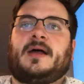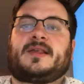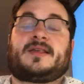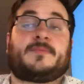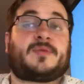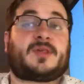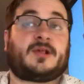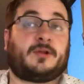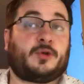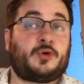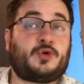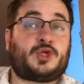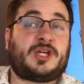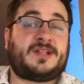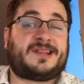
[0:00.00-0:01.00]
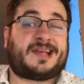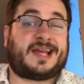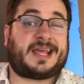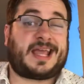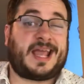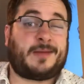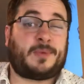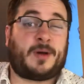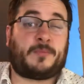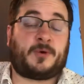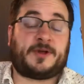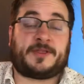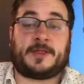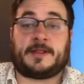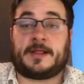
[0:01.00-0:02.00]
some solutions I came up
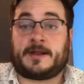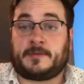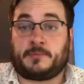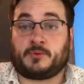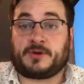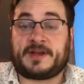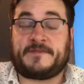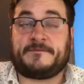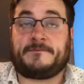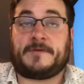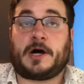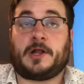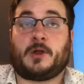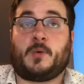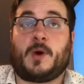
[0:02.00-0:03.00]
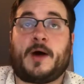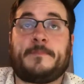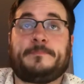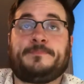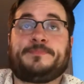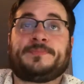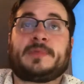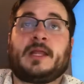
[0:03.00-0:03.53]
with, and then a brief follow-up.